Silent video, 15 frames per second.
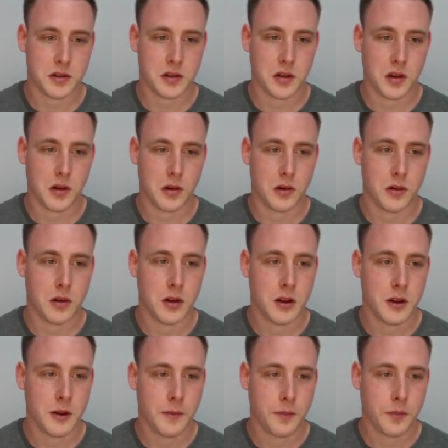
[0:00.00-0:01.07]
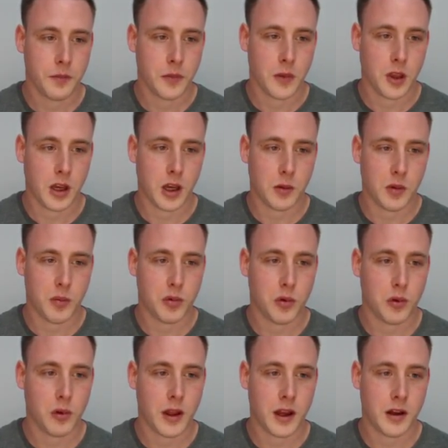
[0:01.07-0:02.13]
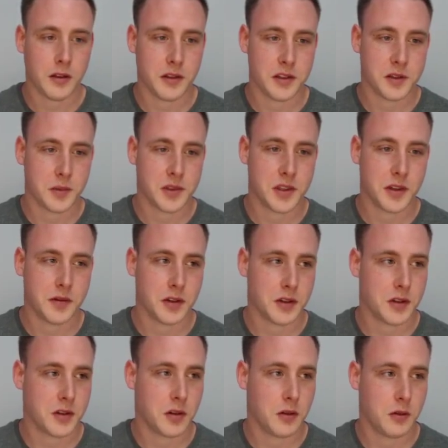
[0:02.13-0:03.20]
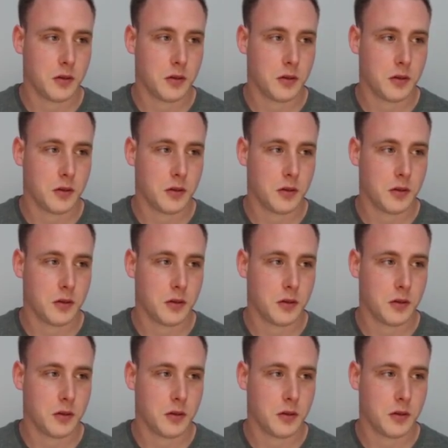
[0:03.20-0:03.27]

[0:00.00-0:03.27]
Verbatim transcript: So uh, we pull out the specific. So